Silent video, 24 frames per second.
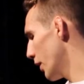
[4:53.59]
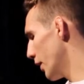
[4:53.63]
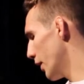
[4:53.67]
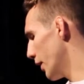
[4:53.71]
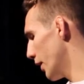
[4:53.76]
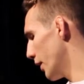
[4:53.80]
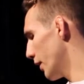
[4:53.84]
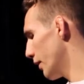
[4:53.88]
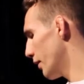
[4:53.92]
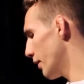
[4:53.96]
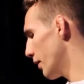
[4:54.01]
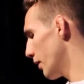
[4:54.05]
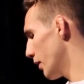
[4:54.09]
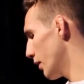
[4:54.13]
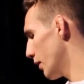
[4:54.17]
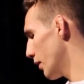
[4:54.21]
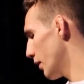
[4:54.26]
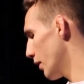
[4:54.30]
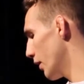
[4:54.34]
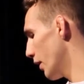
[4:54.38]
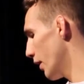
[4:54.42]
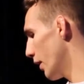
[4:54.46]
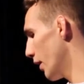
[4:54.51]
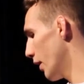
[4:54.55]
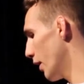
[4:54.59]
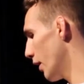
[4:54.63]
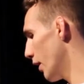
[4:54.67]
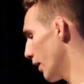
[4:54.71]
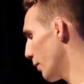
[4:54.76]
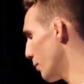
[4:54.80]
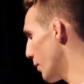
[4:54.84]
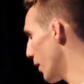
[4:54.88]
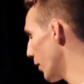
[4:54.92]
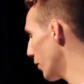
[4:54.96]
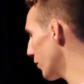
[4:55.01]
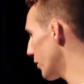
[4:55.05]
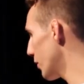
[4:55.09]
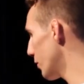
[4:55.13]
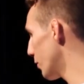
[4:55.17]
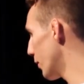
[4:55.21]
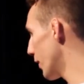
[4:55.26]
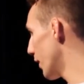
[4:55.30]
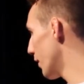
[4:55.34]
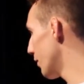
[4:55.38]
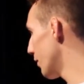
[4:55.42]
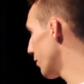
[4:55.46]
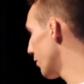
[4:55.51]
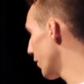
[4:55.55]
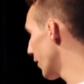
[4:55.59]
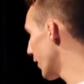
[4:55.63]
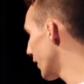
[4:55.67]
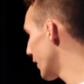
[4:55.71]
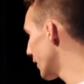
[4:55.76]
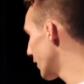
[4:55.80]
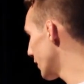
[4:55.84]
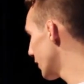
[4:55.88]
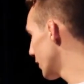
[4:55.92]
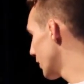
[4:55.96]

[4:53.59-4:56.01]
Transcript: and I'm healthy when I fight.